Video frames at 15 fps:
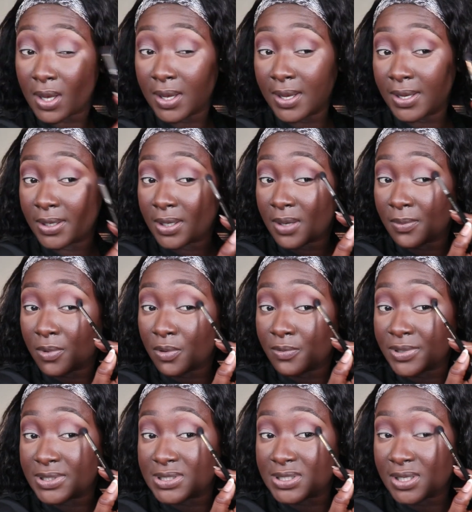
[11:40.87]
And I'm
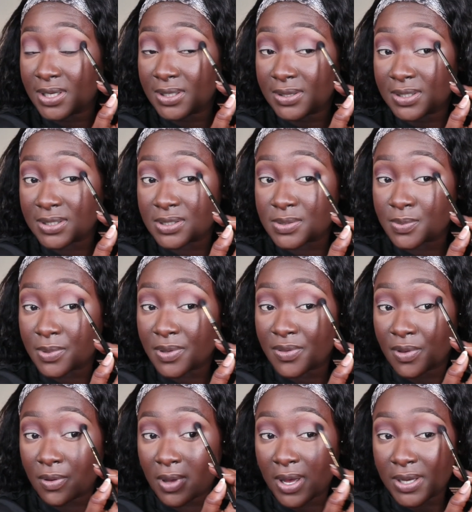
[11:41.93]
always saying this, with
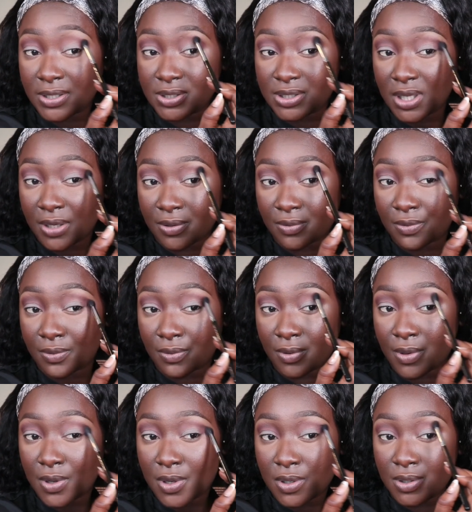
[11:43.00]
your eyeshadow,
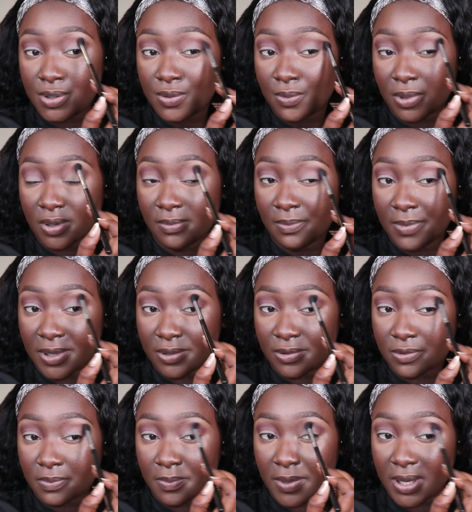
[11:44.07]
you want to
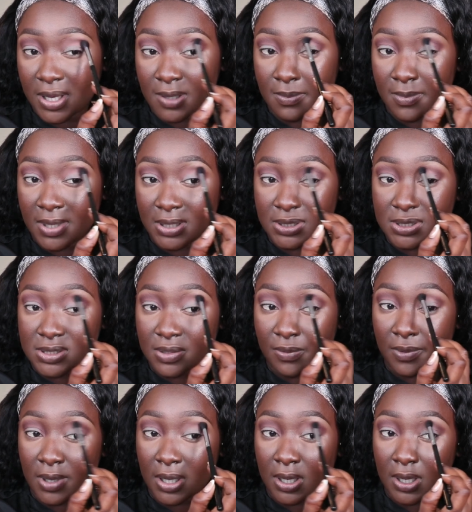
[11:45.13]
build pigment,
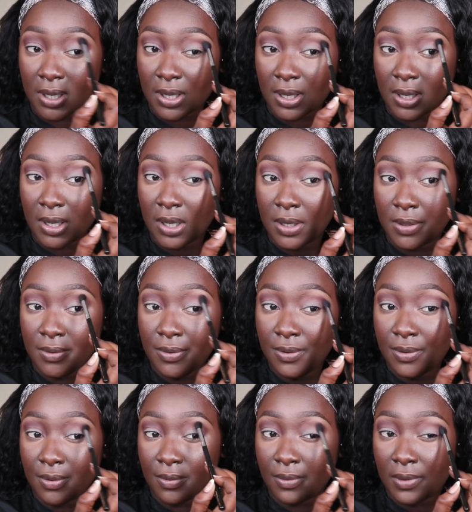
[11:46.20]
okay?
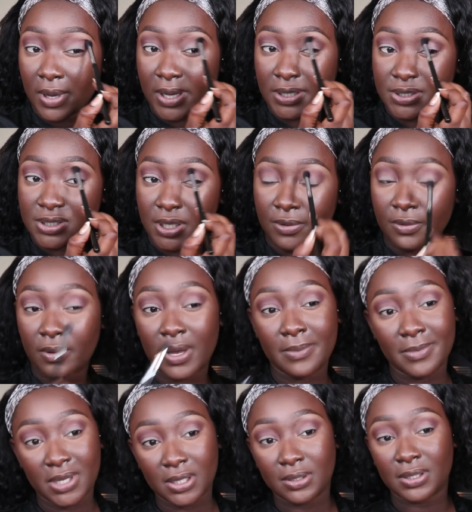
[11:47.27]
No eyeshadow, I
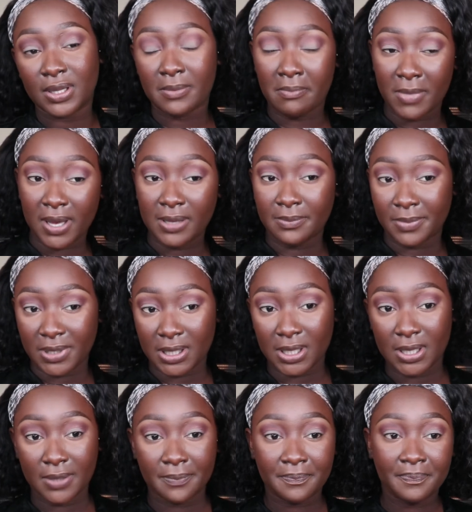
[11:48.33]
mean, there might
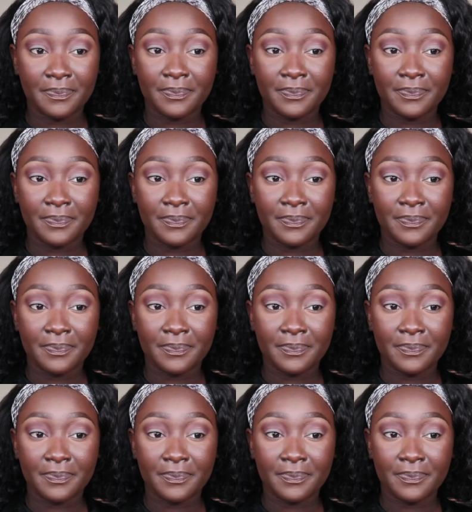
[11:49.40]
be